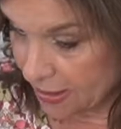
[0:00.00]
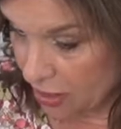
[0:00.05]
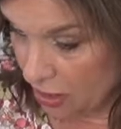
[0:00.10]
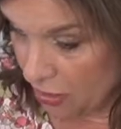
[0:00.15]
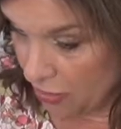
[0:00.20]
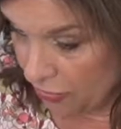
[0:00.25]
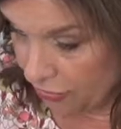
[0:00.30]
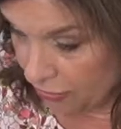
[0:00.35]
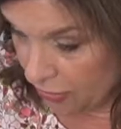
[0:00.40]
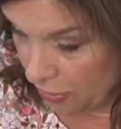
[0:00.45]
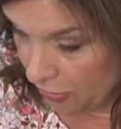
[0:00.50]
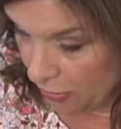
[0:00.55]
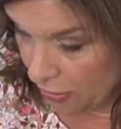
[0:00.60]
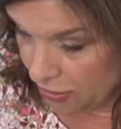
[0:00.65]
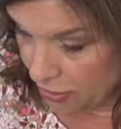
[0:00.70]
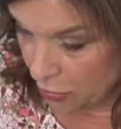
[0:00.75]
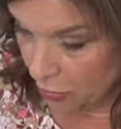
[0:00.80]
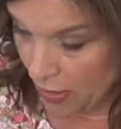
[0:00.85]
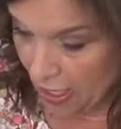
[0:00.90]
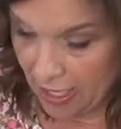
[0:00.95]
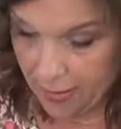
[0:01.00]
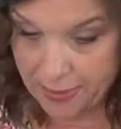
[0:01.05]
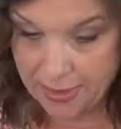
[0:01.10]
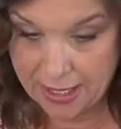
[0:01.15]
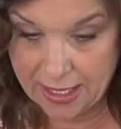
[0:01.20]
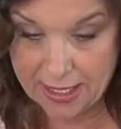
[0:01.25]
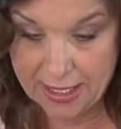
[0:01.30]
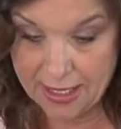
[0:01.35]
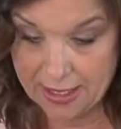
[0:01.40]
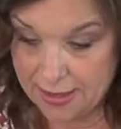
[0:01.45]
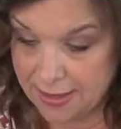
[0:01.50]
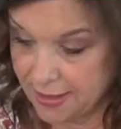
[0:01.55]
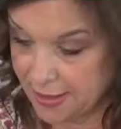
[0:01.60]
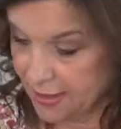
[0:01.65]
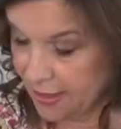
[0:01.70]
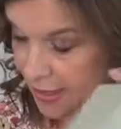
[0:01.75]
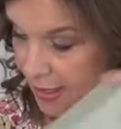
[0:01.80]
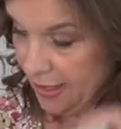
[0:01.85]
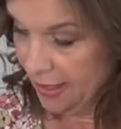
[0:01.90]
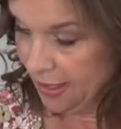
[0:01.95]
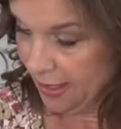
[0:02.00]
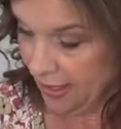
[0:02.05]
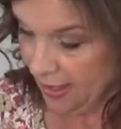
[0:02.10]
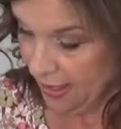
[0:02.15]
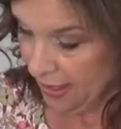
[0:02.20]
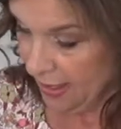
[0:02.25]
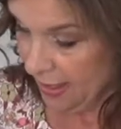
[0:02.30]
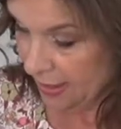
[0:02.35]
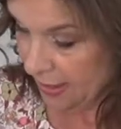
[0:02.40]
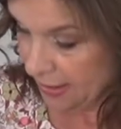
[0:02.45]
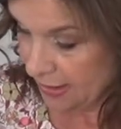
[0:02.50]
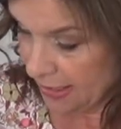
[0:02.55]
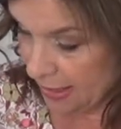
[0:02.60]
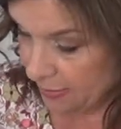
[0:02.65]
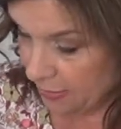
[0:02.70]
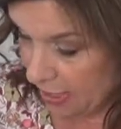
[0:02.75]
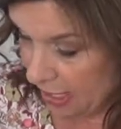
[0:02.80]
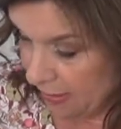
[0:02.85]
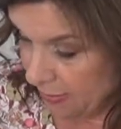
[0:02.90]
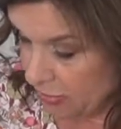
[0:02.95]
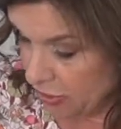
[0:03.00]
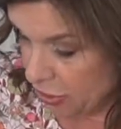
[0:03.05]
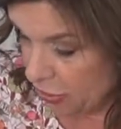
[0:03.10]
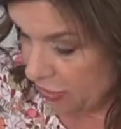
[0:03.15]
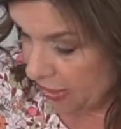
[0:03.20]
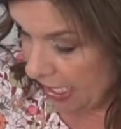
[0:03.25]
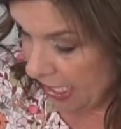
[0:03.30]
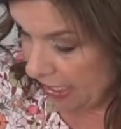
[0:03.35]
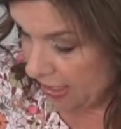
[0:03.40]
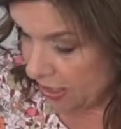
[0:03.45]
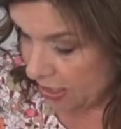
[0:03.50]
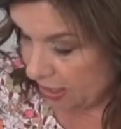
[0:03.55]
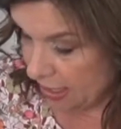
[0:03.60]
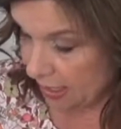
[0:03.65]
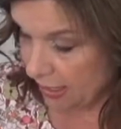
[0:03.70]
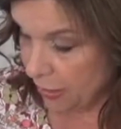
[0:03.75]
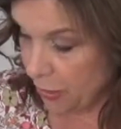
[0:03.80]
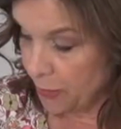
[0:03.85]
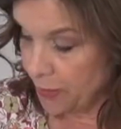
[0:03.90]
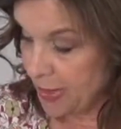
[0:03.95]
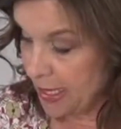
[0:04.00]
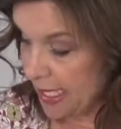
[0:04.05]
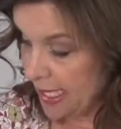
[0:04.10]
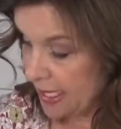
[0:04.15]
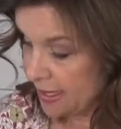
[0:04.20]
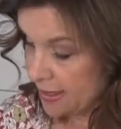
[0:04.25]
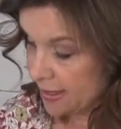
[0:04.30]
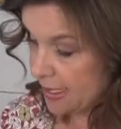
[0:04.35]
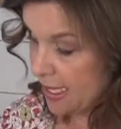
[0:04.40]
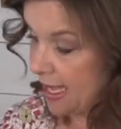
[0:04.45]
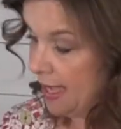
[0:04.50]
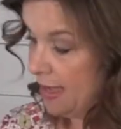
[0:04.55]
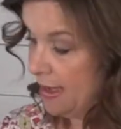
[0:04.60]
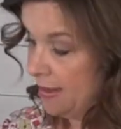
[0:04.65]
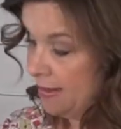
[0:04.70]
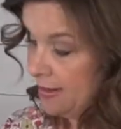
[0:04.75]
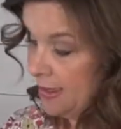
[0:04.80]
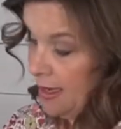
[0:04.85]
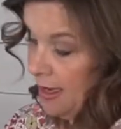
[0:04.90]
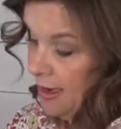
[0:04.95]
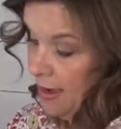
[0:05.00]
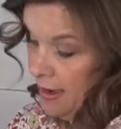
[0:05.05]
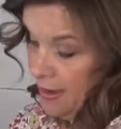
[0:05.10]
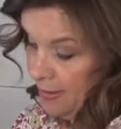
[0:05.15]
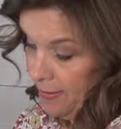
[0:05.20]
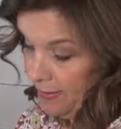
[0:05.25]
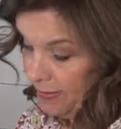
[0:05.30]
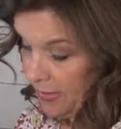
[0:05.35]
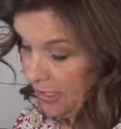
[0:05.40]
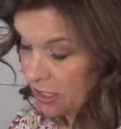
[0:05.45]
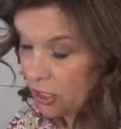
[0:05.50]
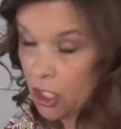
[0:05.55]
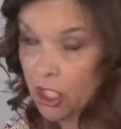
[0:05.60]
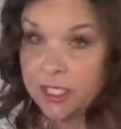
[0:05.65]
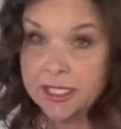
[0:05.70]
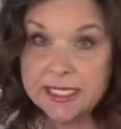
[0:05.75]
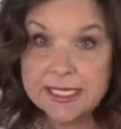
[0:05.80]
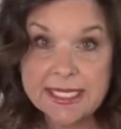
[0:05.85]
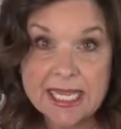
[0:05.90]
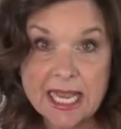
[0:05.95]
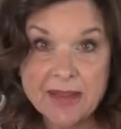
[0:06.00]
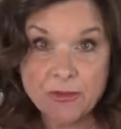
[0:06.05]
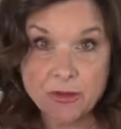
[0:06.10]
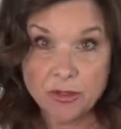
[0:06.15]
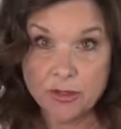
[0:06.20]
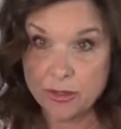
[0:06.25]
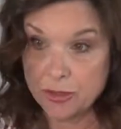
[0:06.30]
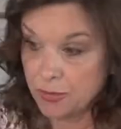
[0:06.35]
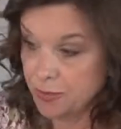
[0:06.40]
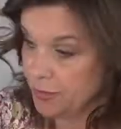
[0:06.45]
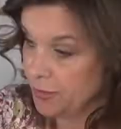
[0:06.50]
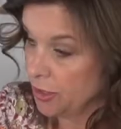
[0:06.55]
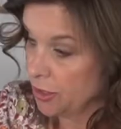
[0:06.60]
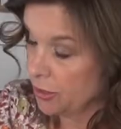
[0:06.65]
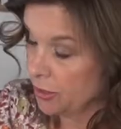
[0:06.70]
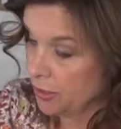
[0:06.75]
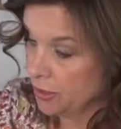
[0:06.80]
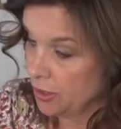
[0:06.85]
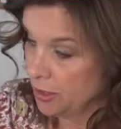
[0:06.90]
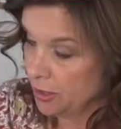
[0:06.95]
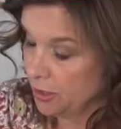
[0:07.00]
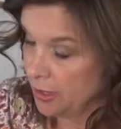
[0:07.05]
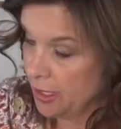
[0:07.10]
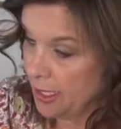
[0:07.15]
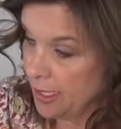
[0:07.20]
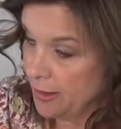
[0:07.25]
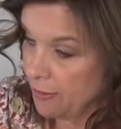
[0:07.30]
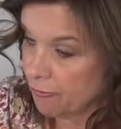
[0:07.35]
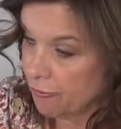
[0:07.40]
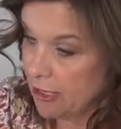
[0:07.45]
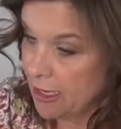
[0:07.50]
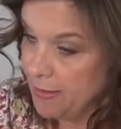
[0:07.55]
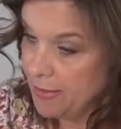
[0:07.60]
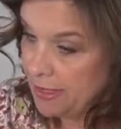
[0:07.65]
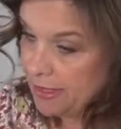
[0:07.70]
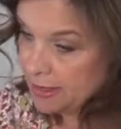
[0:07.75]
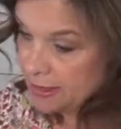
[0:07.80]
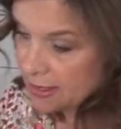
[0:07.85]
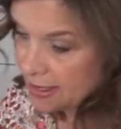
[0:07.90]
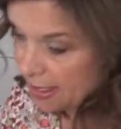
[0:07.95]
Don't throw those away because sometimes you need just a little piece, and it's good to save your little remnants